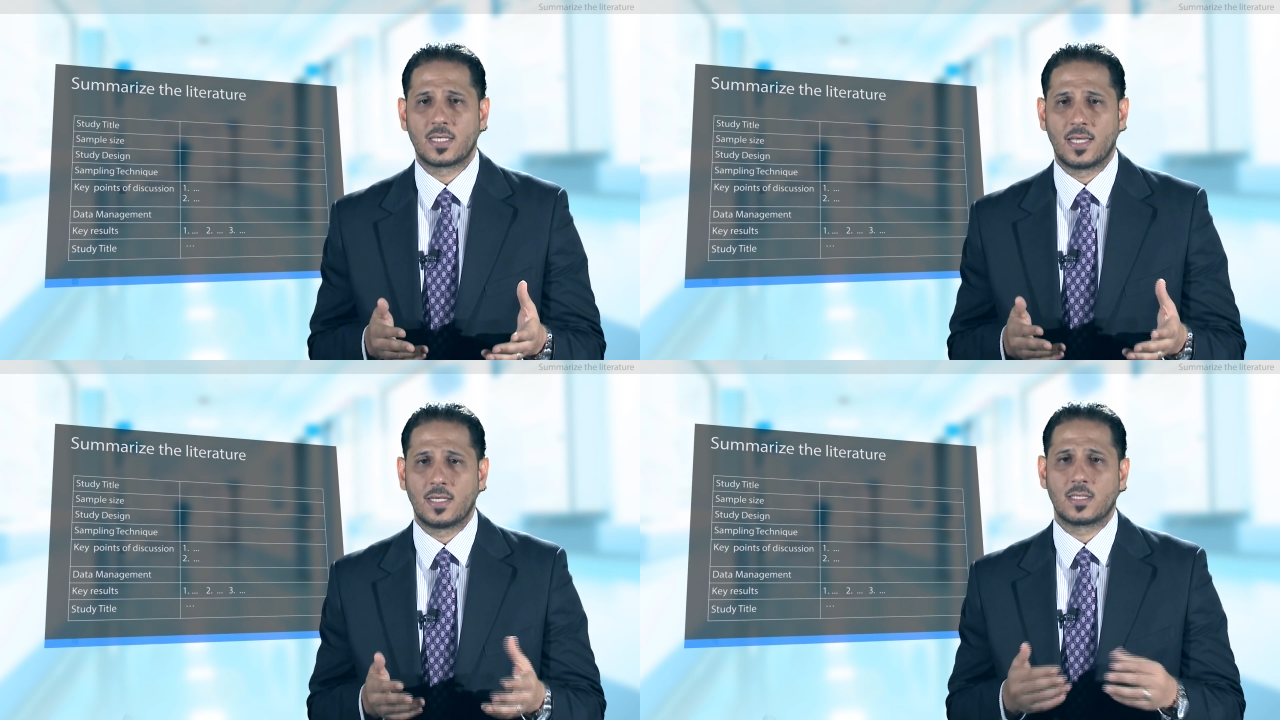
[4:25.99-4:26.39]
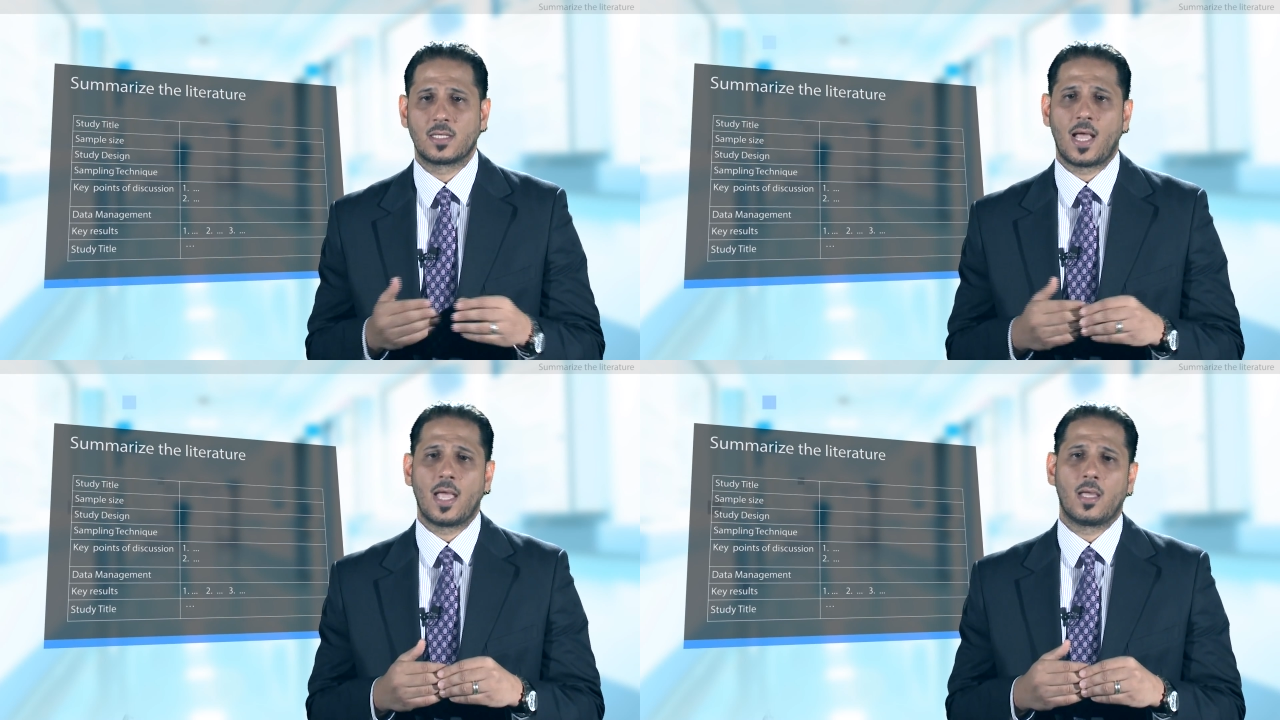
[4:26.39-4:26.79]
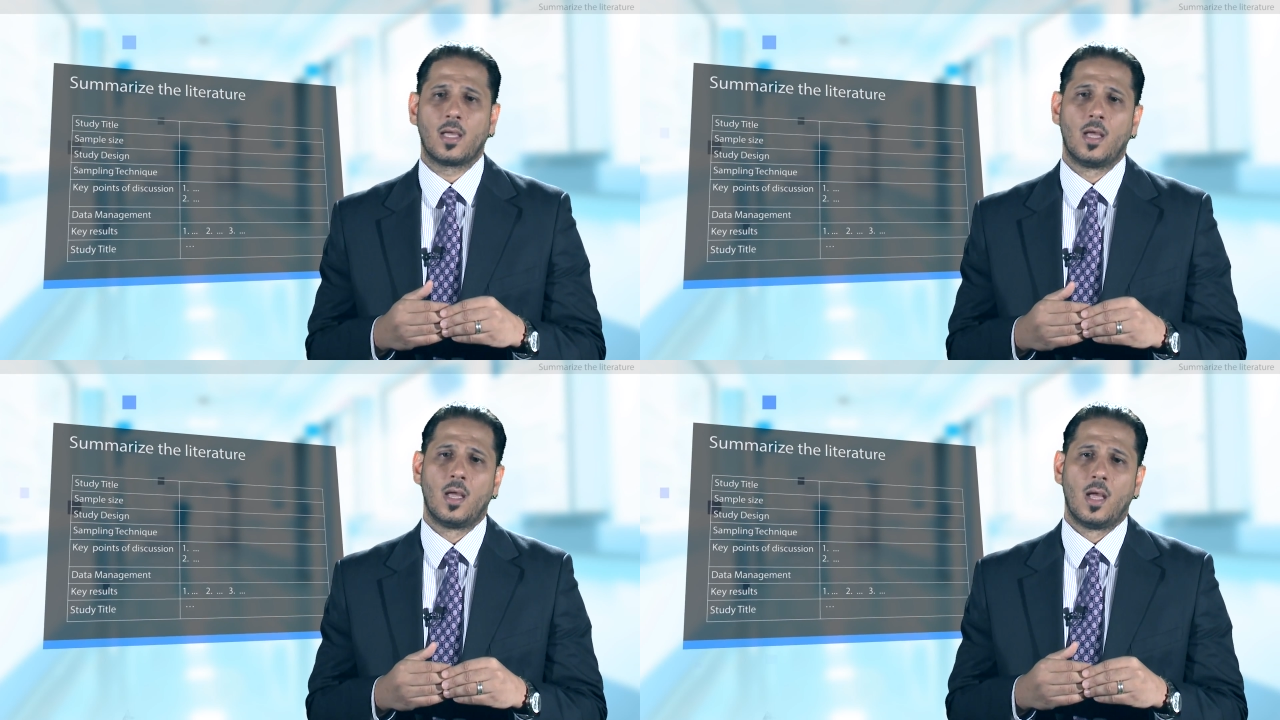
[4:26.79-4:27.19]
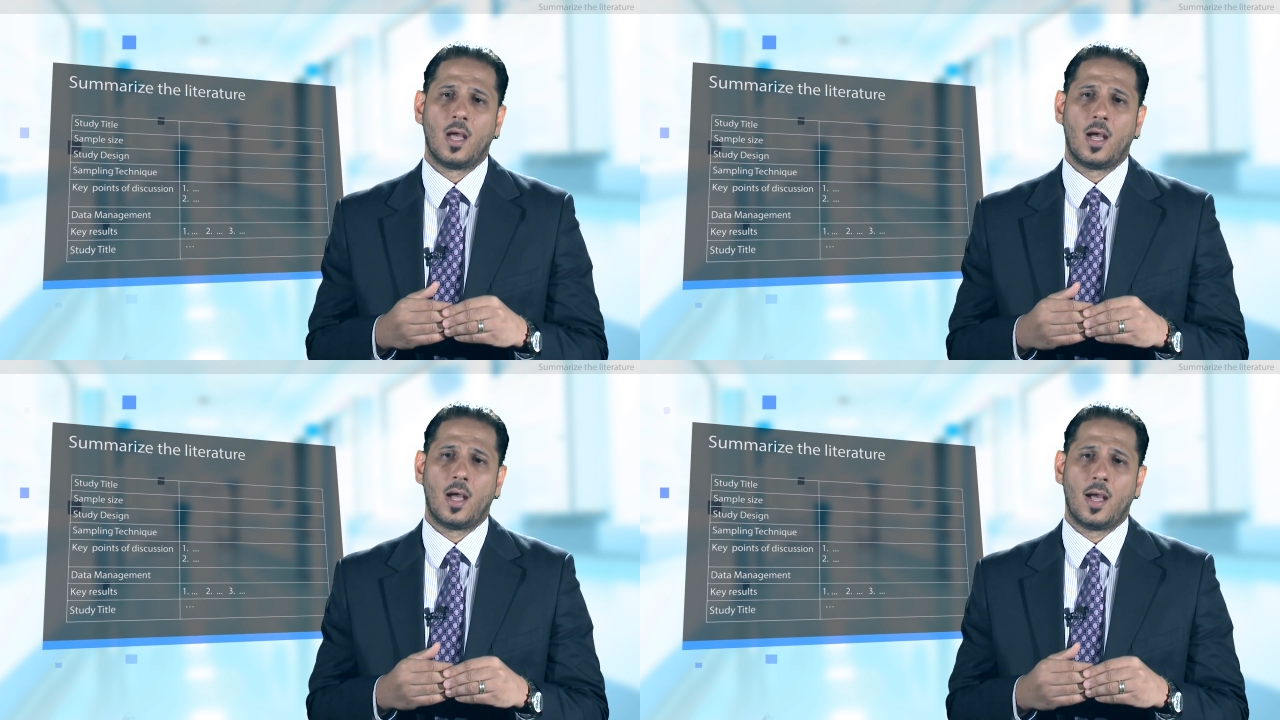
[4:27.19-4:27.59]
things like
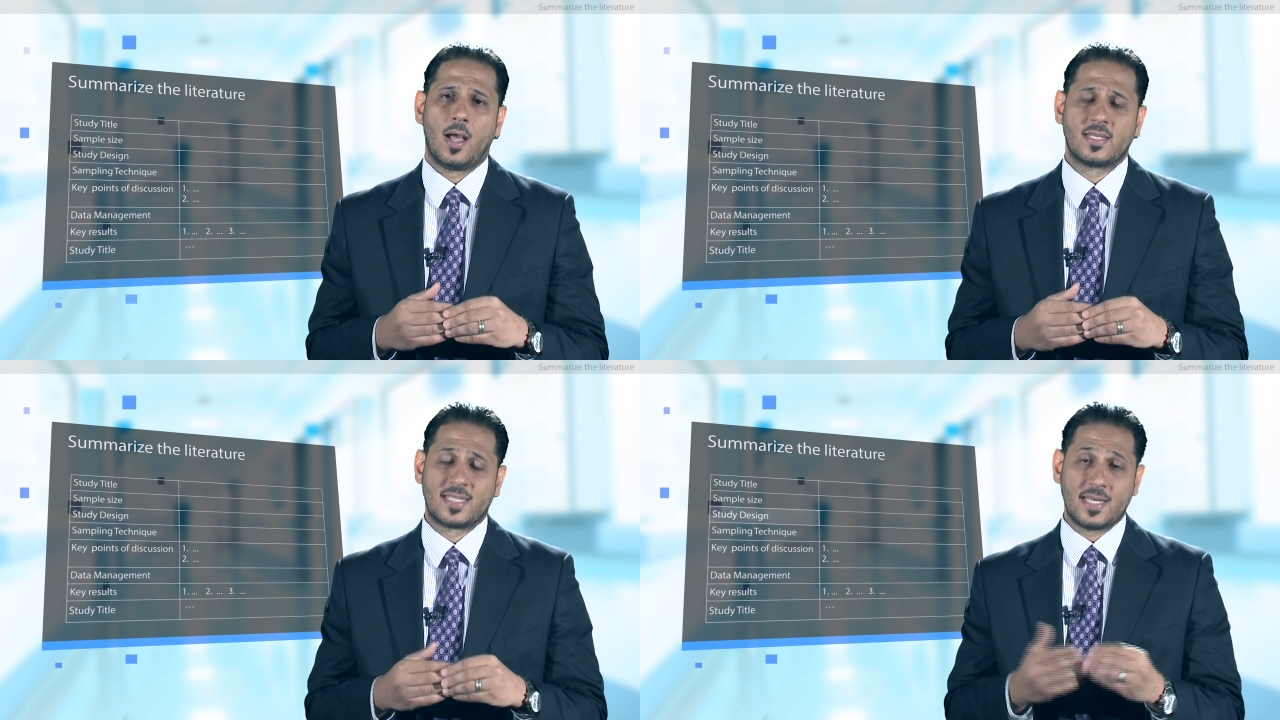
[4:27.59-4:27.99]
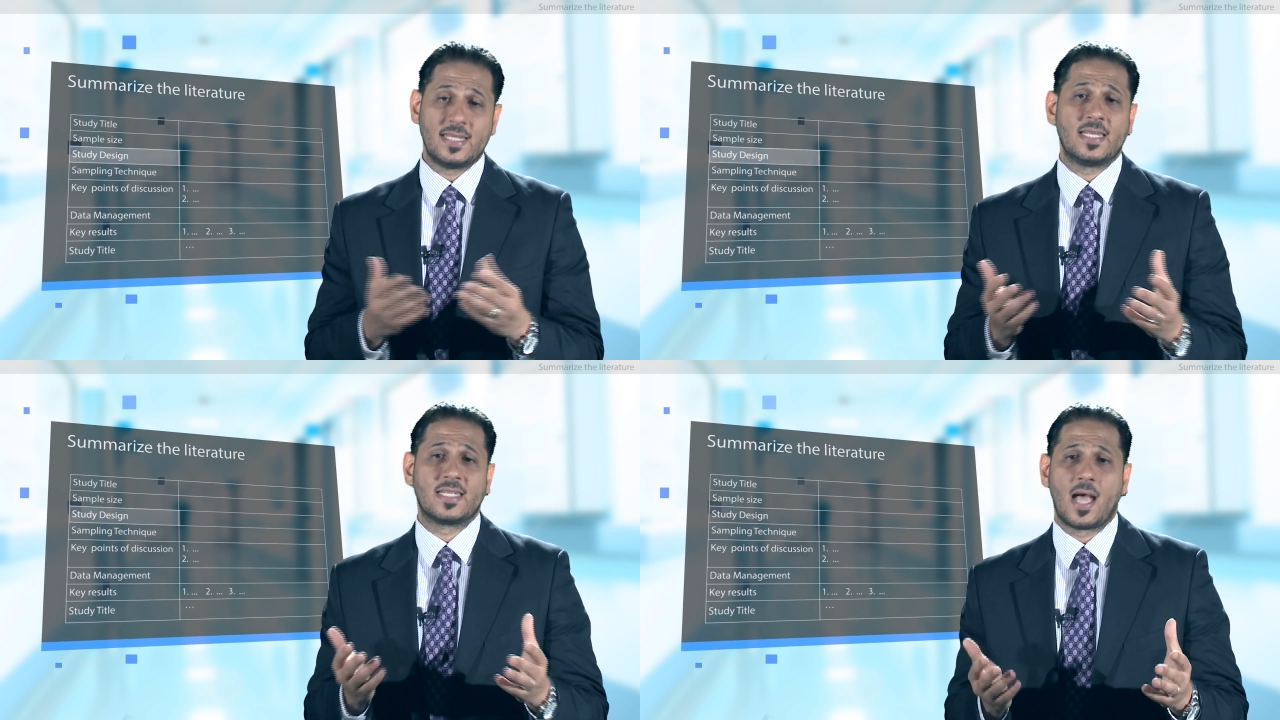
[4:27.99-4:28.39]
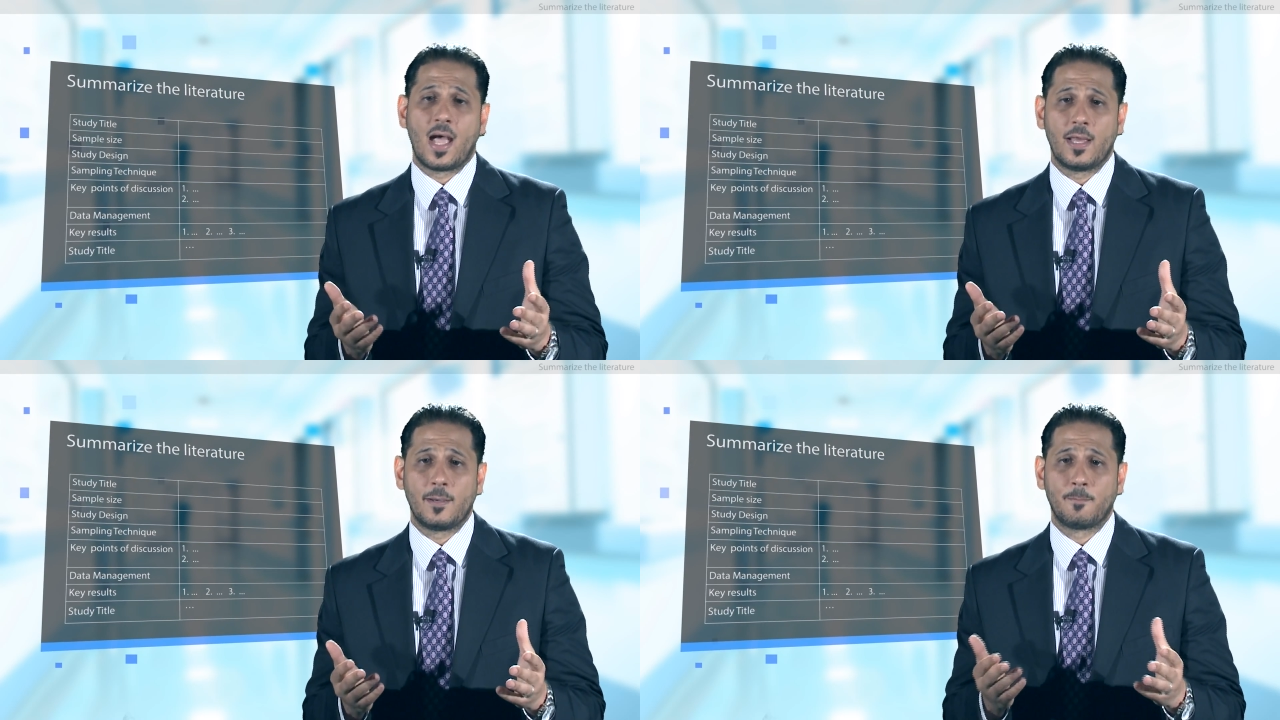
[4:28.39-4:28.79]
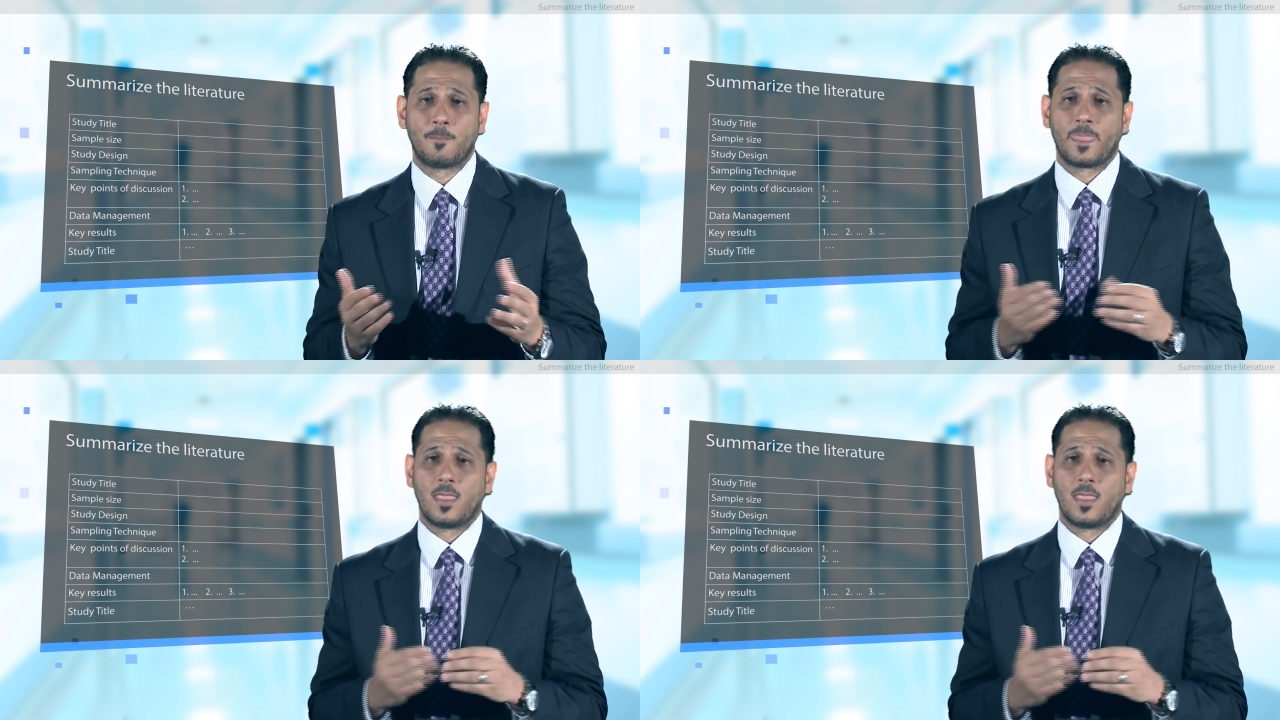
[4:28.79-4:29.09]
study design,